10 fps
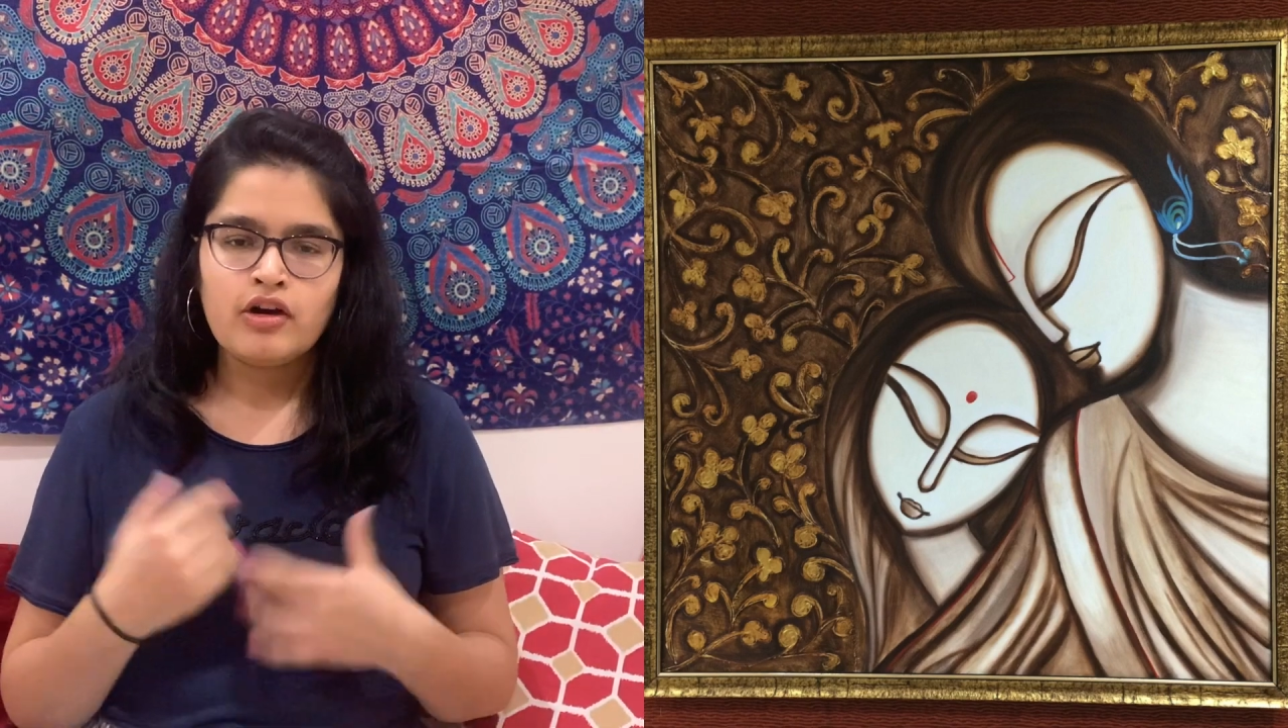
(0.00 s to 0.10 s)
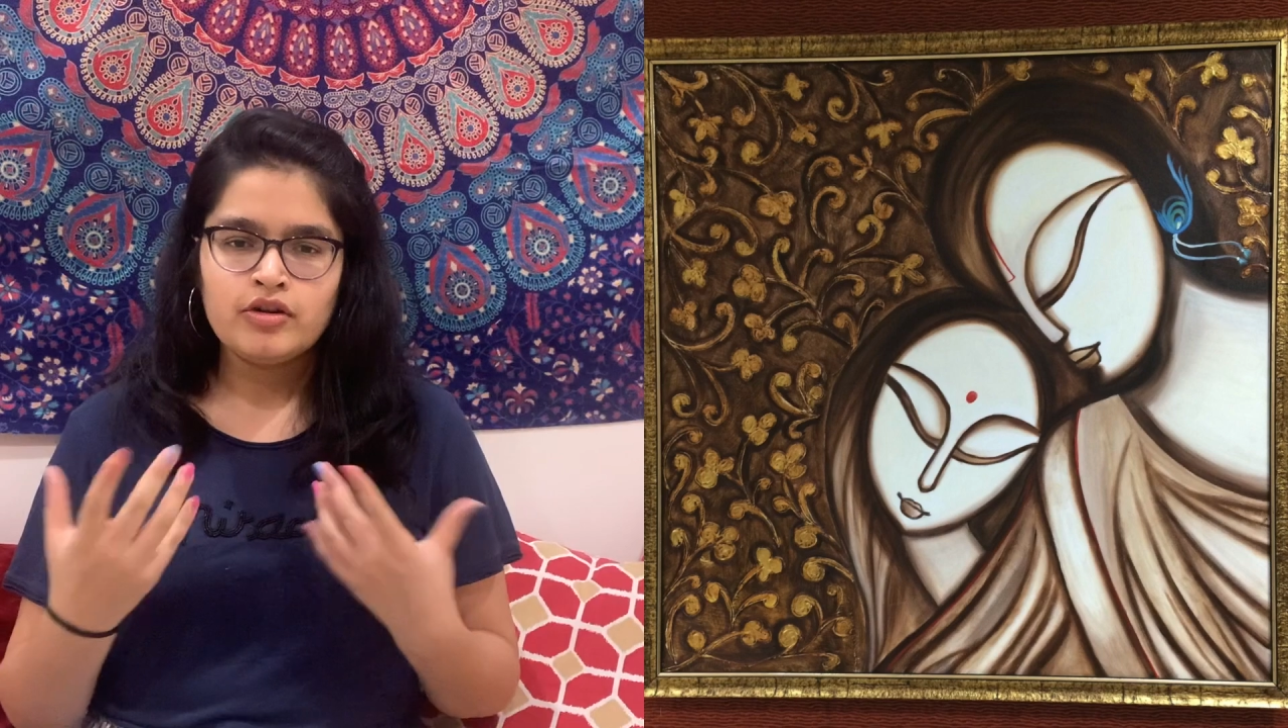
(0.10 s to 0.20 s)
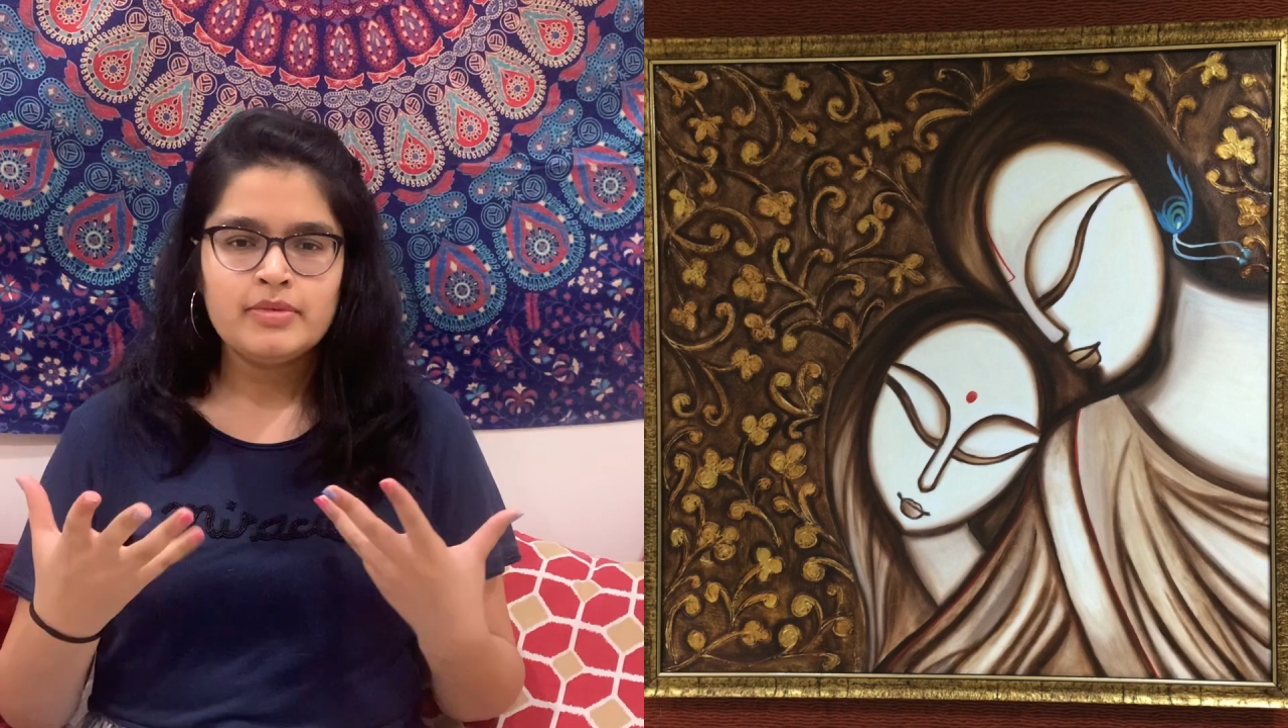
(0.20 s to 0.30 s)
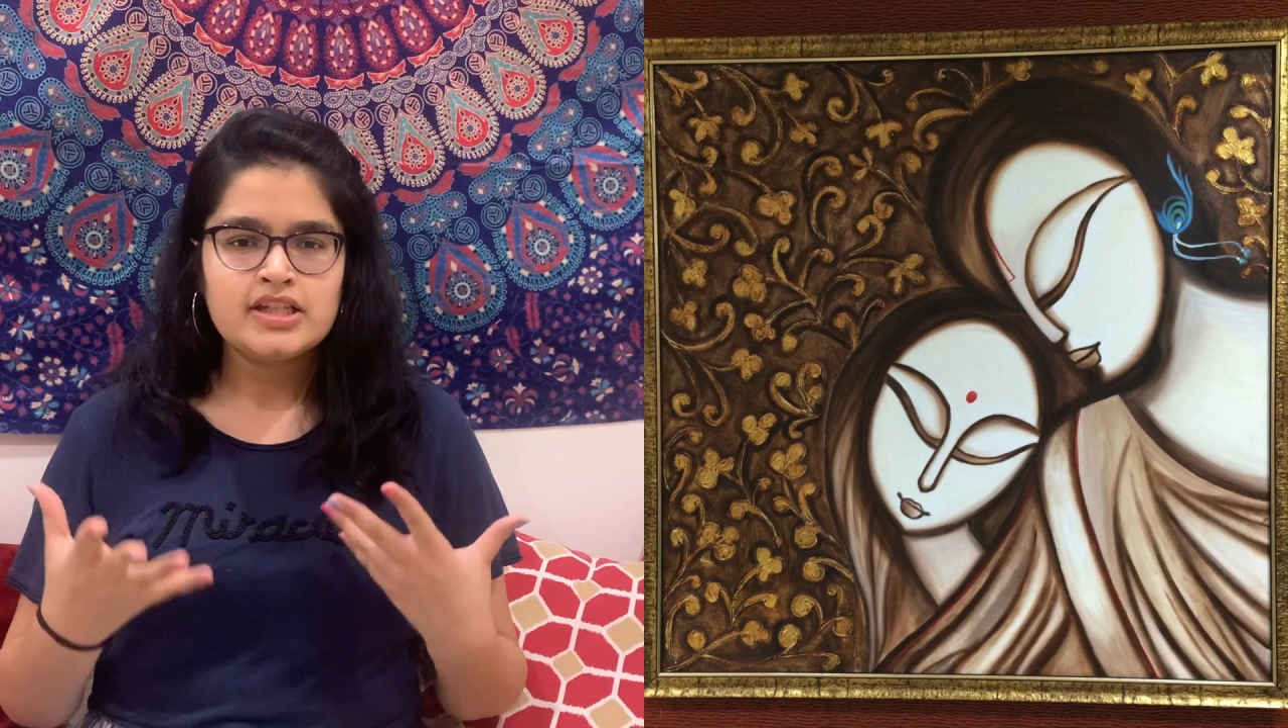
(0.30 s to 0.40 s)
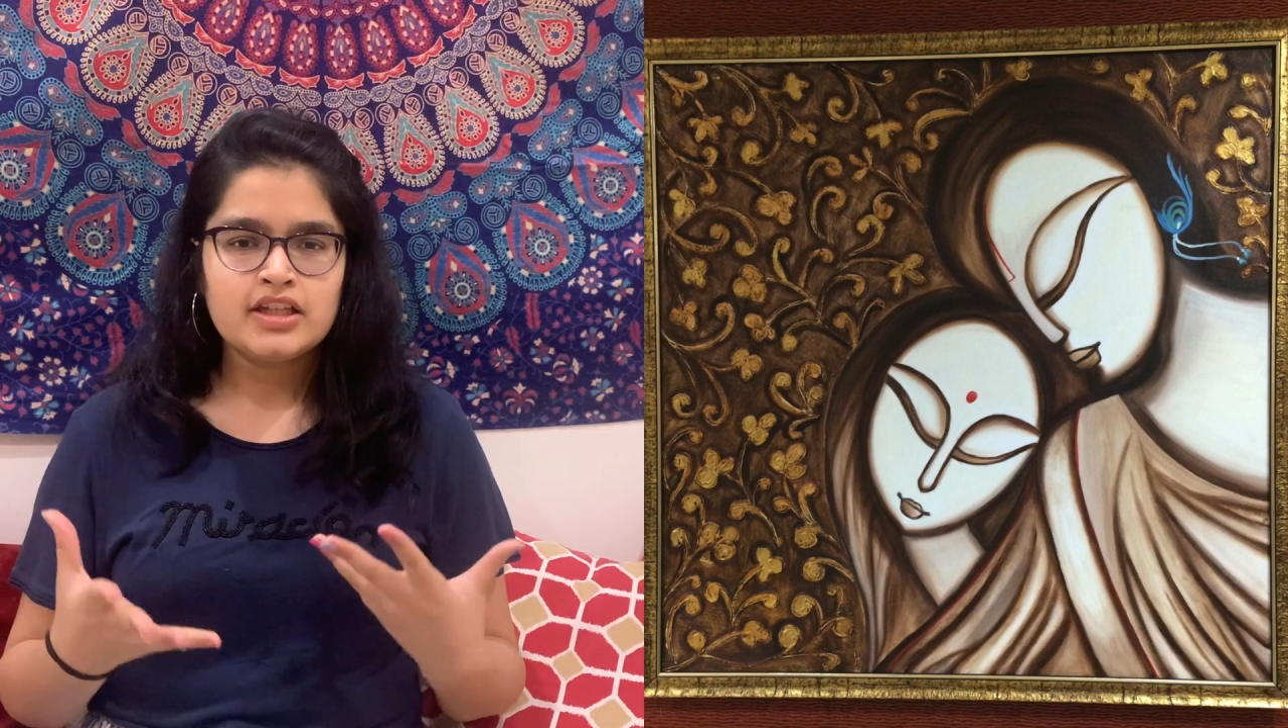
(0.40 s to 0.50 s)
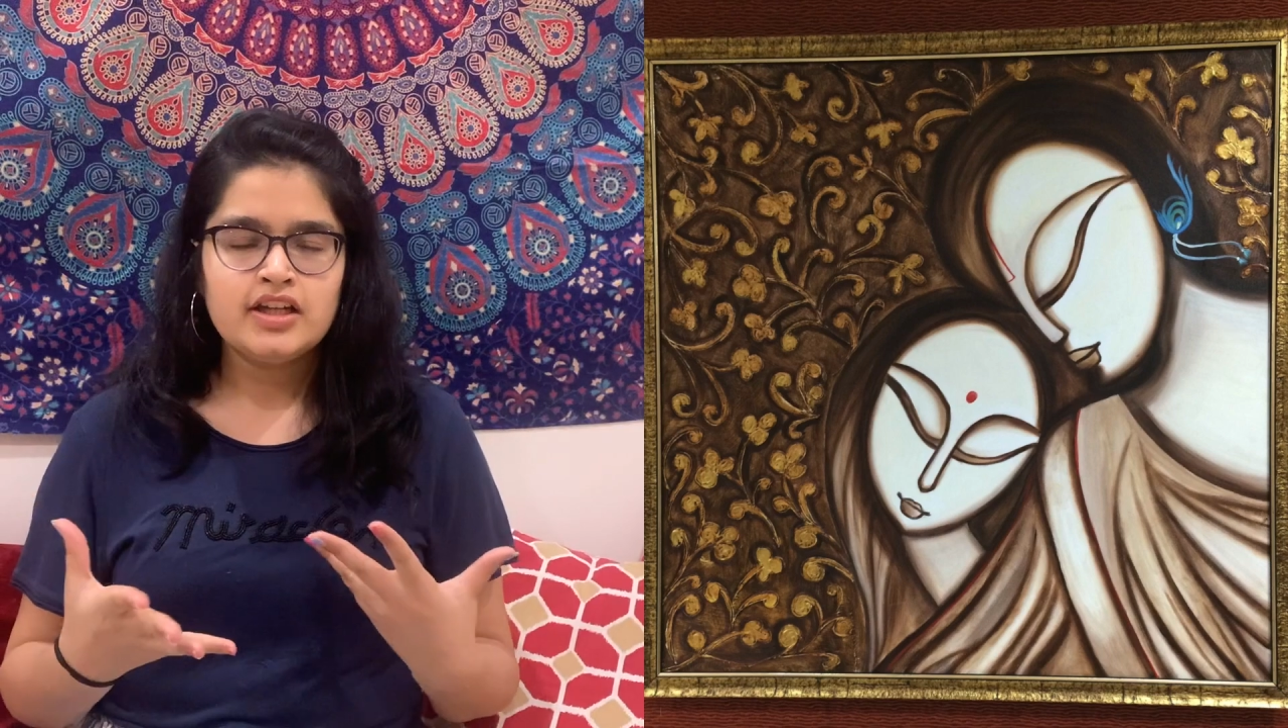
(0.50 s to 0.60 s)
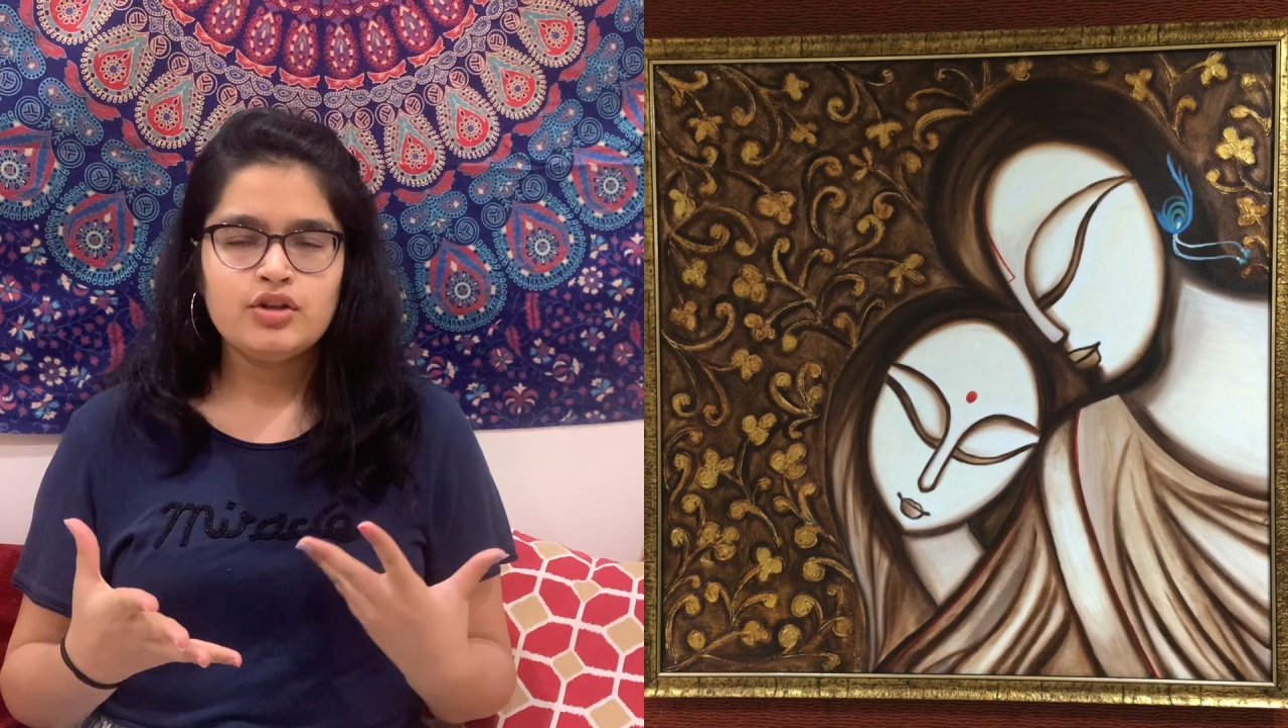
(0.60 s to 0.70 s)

you basically